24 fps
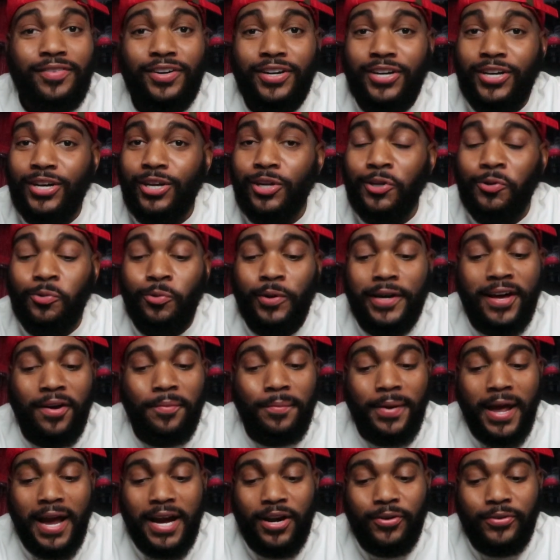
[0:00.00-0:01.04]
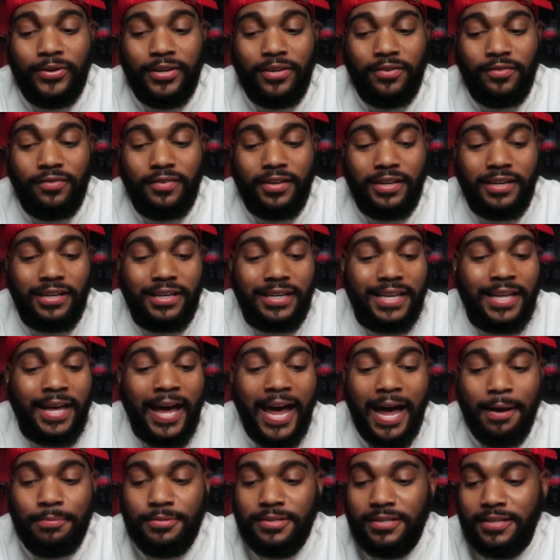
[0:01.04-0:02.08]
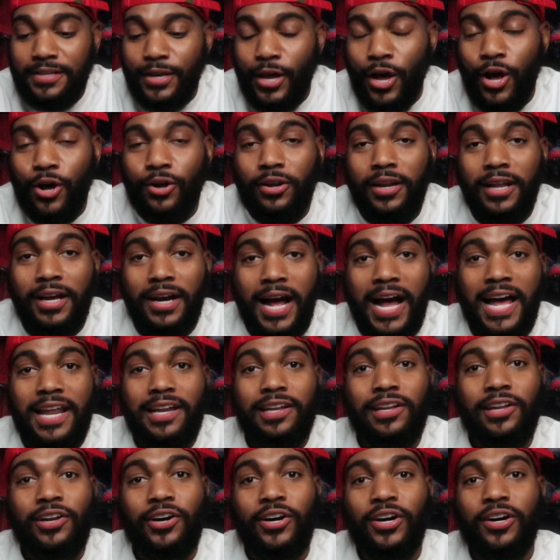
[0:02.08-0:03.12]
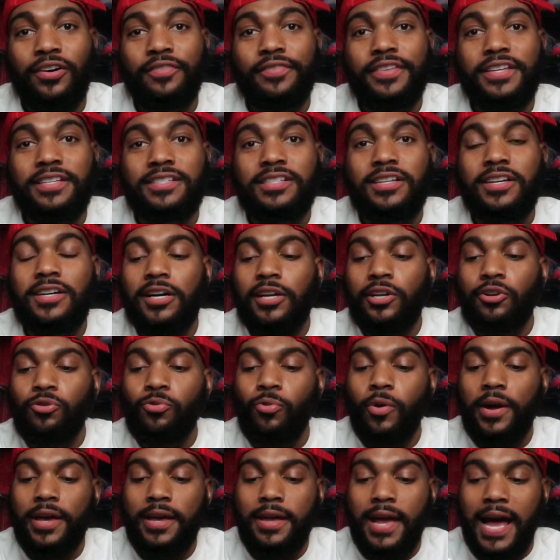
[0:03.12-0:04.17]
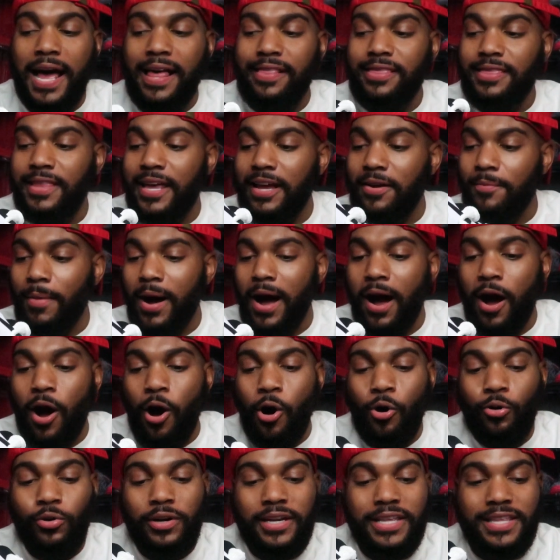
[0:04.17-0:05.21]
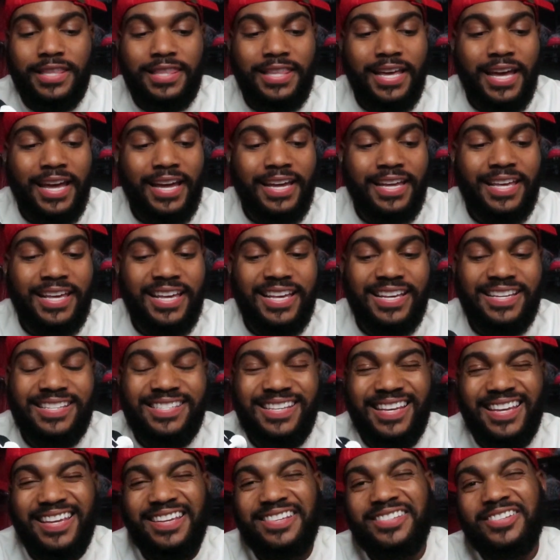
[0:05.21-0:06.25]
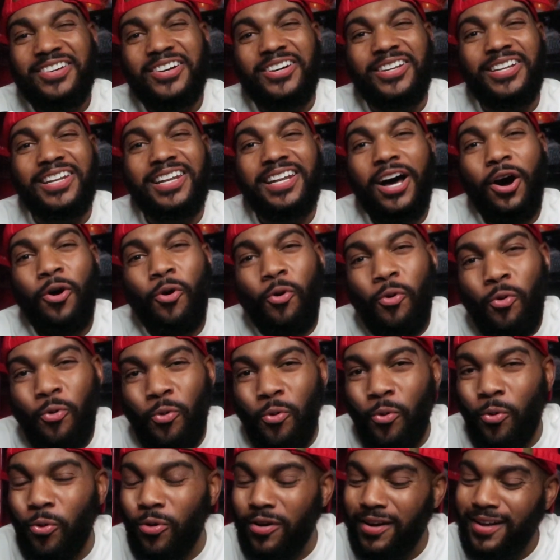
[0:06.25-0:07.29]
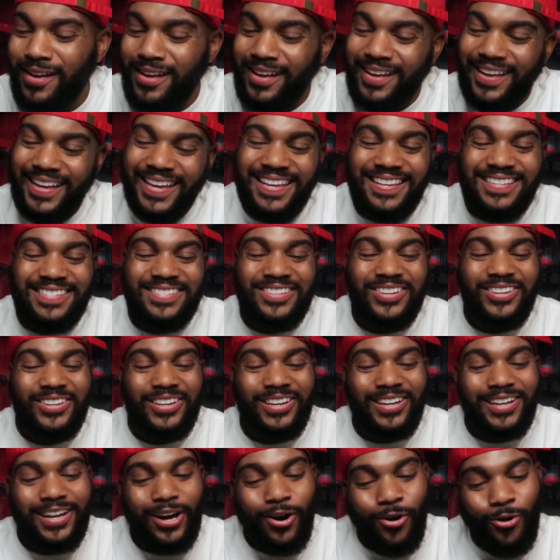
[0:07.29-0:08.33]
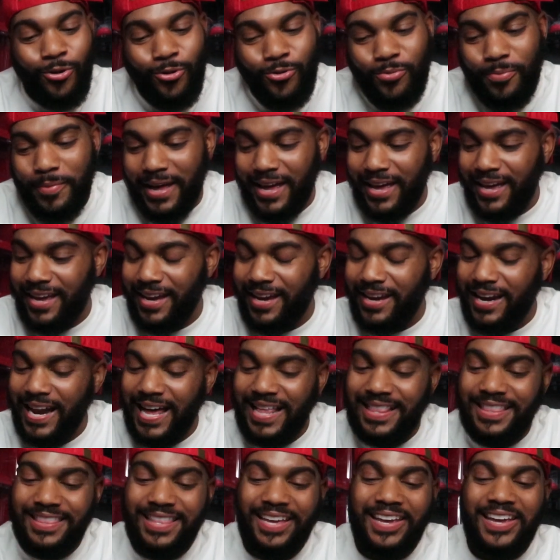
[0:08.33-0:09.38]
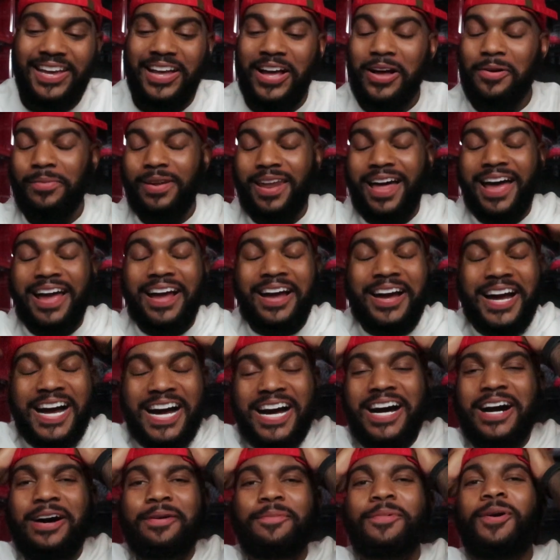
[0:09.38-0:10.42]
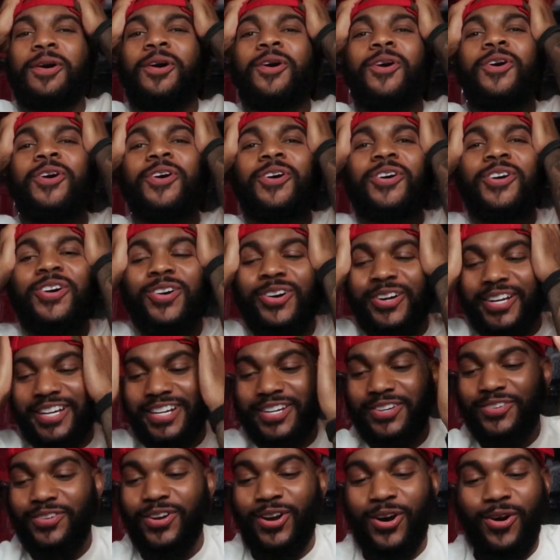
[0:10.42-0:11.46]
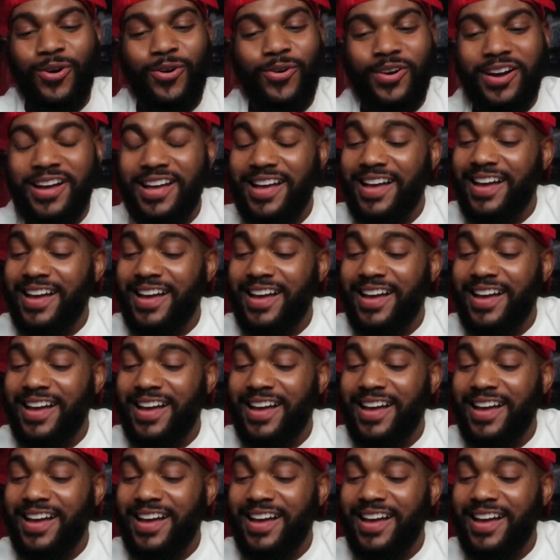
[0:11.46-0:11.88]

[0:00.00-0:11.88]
of a colorway. I'm not gonna even cap to y'all. Like, I love this colorway. I think my only thing is, it's a low. It's a low, man. I'm like, come on, you know.